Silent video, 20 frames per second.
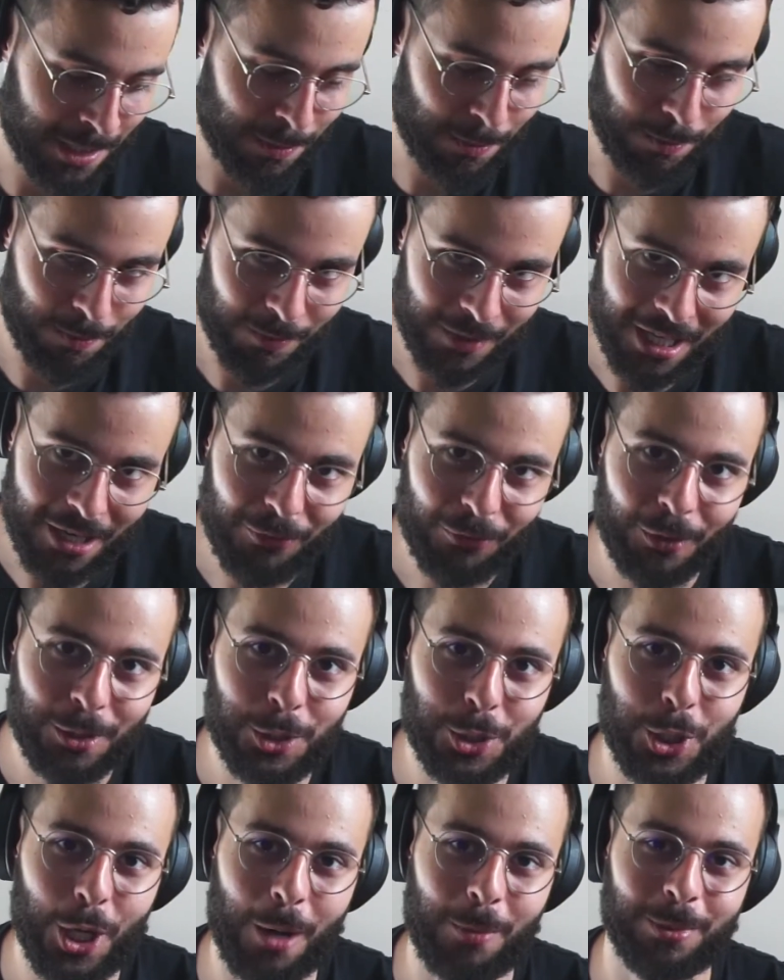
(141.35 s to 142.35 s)
different
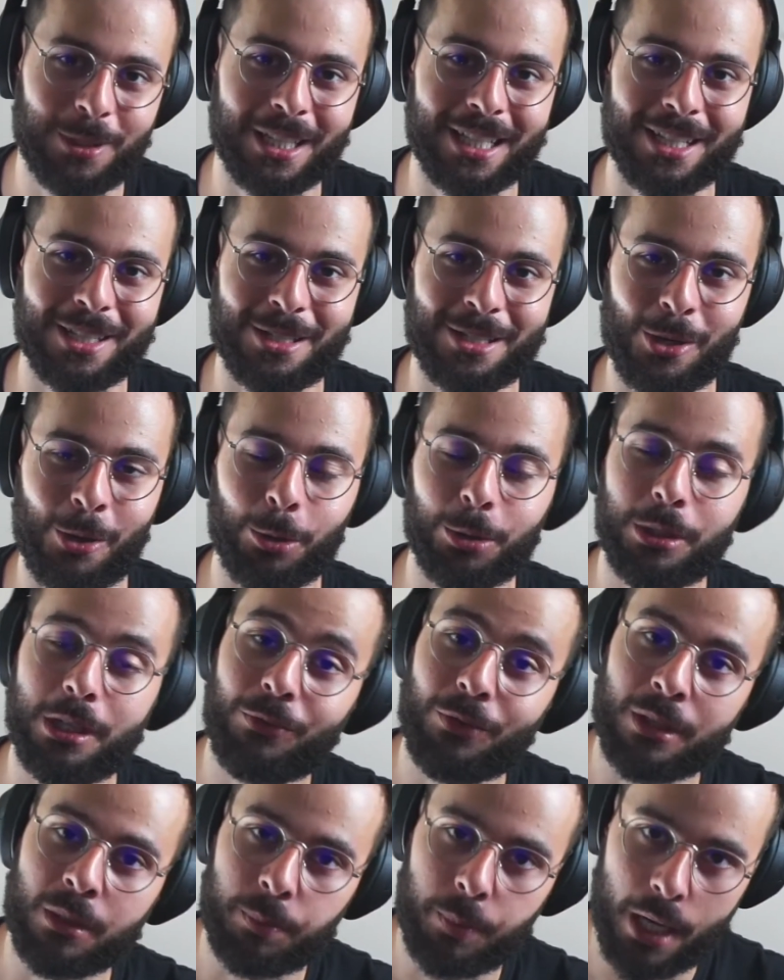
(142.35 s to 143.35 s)
chapters or
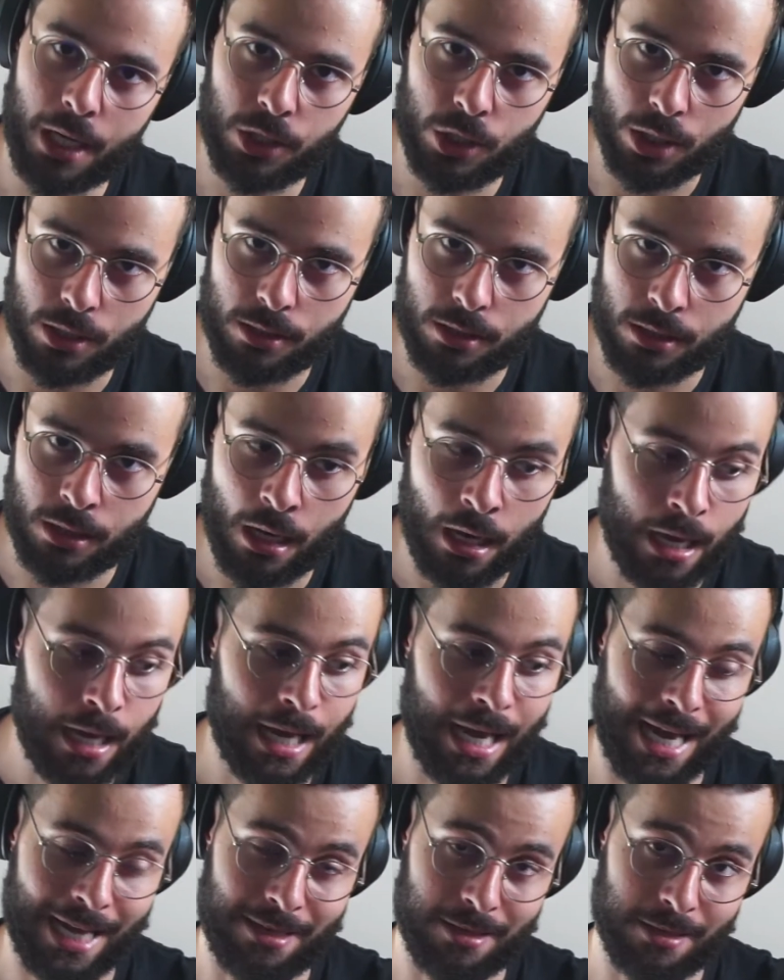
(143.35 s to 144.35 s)
different pages
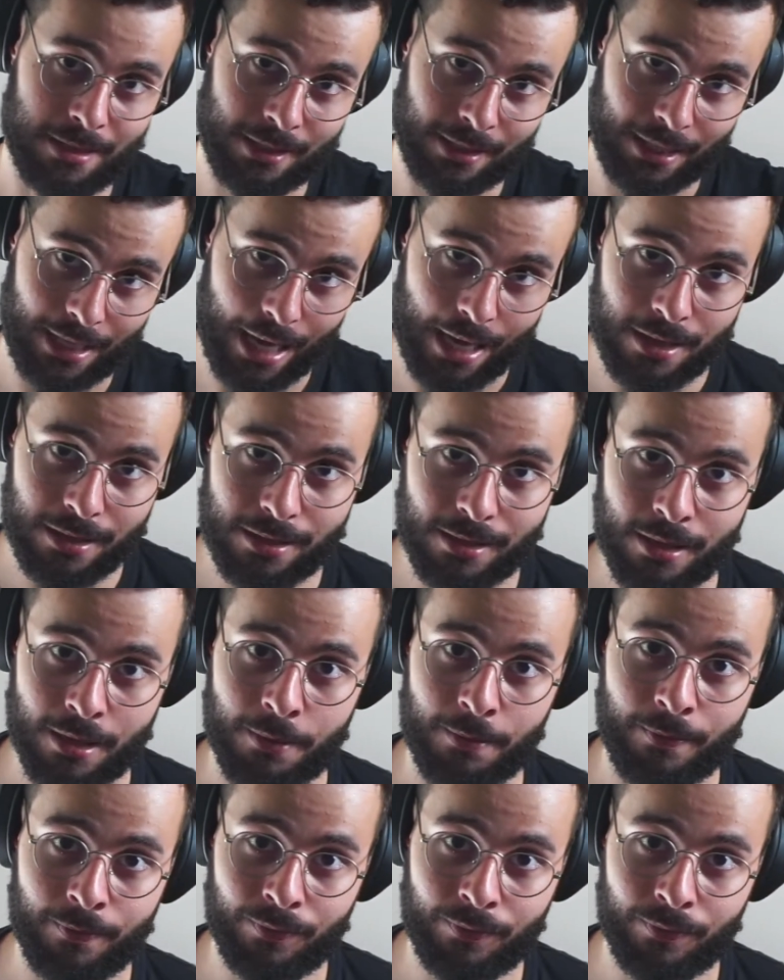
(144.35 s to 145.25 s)
and scan them